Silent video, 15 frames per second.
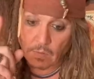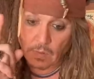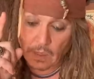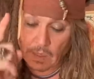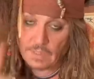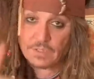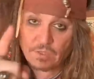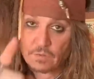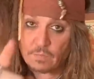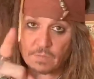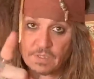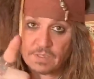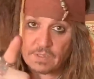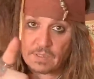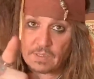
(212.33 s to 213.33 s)
I shall
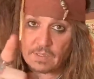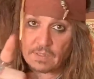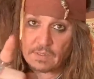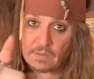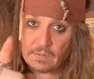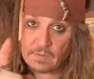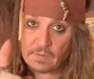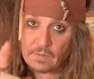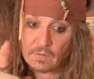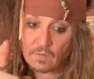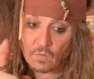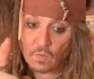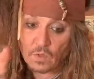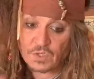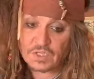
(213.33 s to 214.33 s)
be there
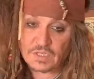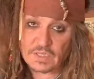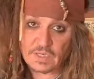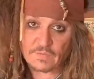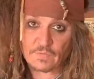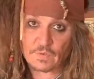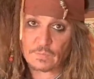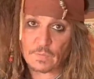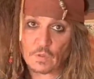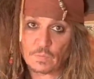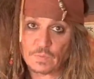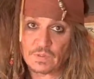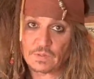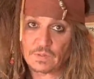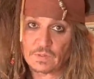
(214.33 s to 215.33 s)
watching every
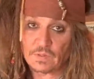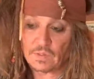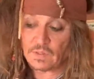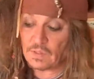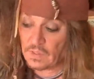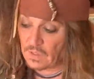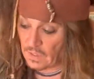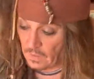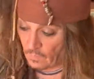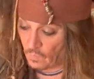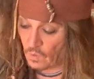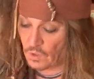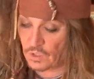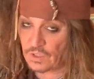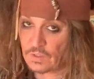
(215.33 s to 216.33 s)
moment and
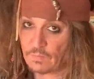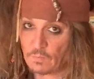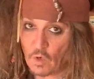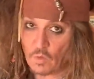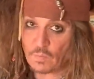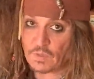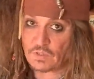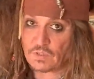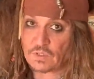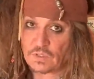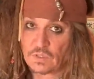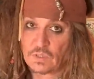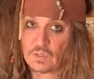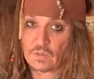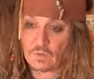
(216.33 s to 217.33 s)
watching moments
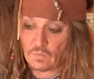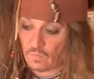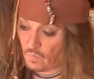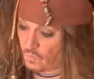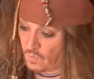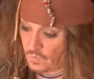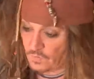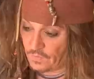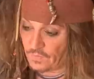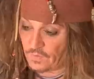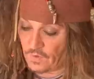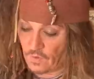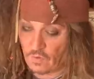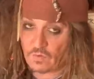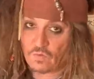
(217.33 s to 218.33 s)
with
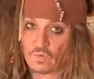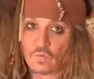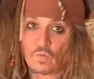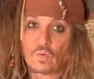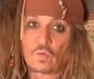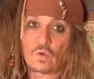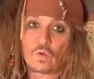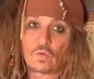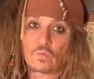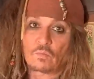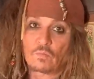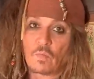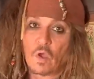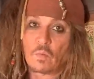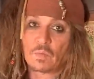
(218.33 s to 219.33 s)
you
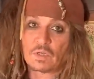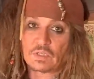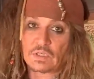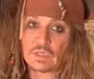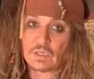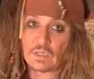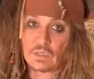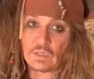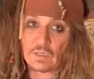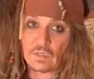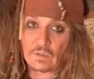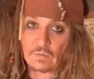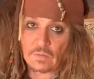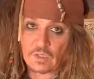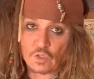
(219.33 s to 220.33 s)
momenting
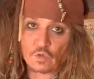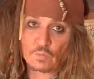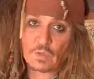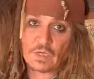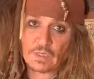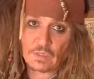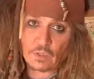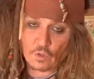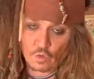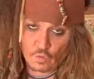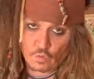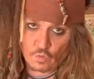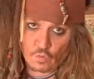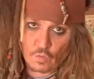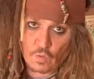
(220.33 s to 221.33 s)
and tubing
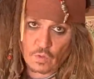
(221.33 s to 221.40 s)
you.